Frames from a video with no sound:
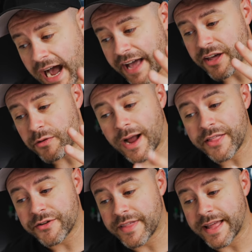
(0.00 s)
I thought
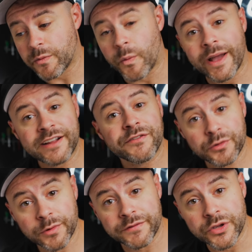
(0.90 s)
rather than waiting for
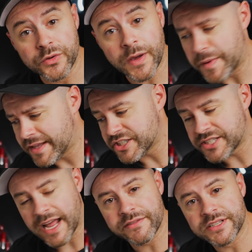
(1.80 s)
the review that we can just
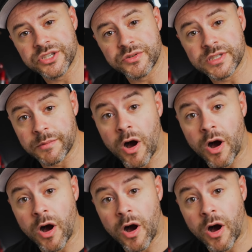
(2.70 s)
dive into some